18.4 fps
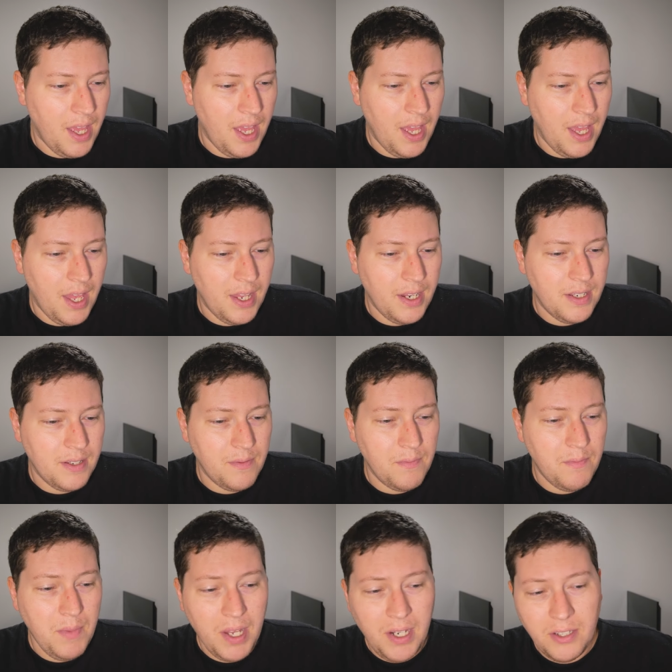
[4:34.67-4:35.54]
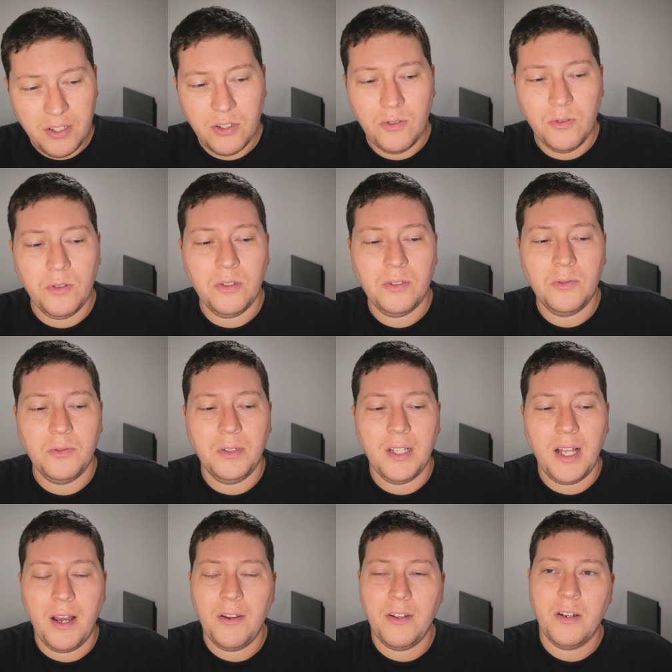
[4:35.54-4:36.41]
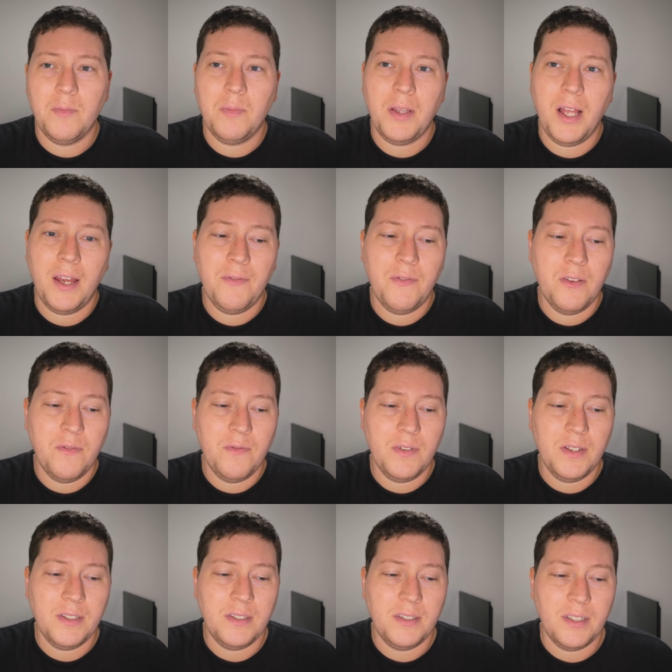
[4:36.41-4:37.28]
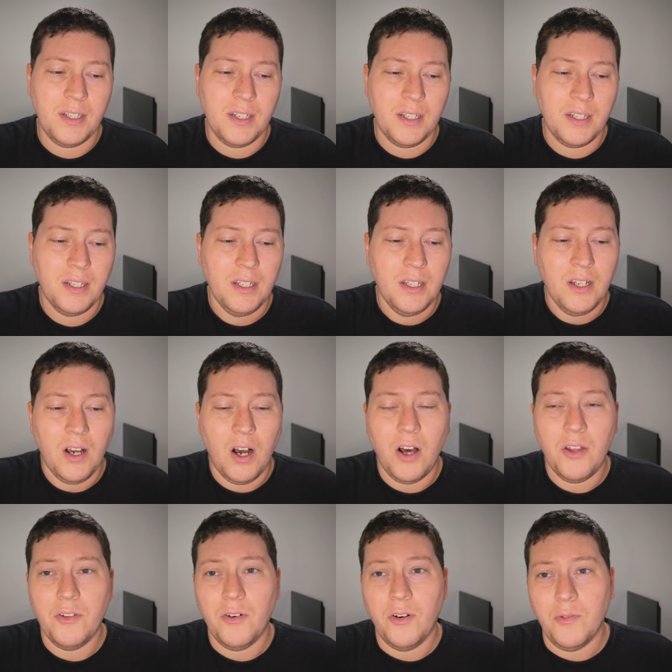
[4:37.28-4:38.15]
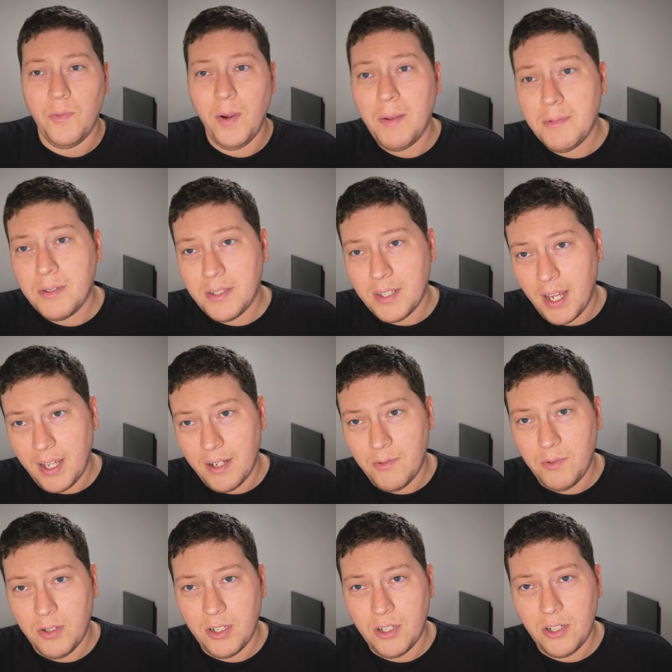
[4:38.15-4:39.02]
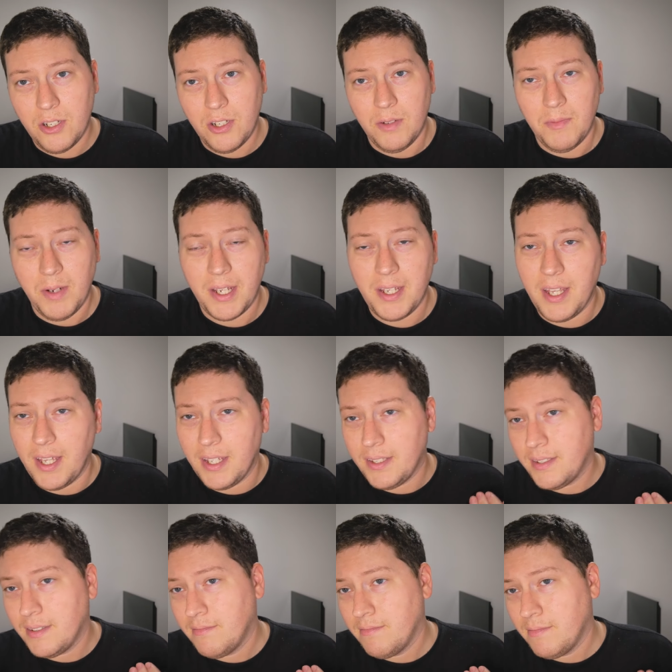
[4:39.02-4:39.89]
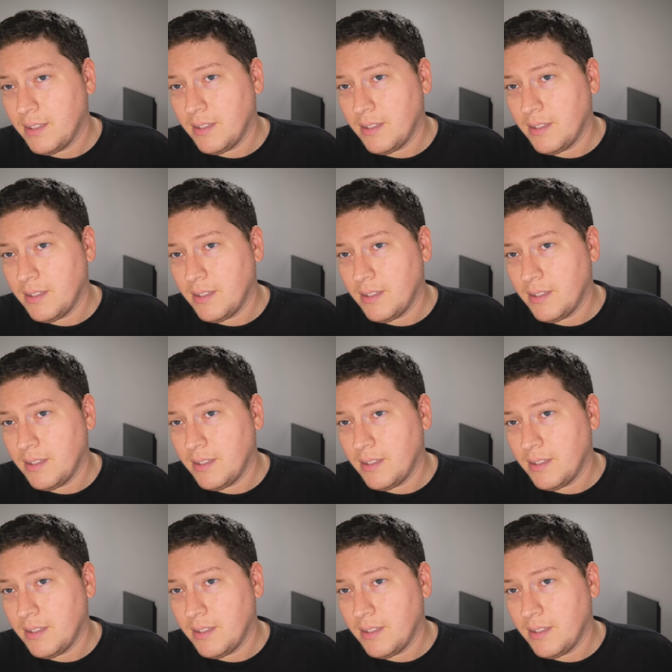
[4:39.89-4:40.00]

And many schools will allow you to apply for the visa on their own website, which in my case,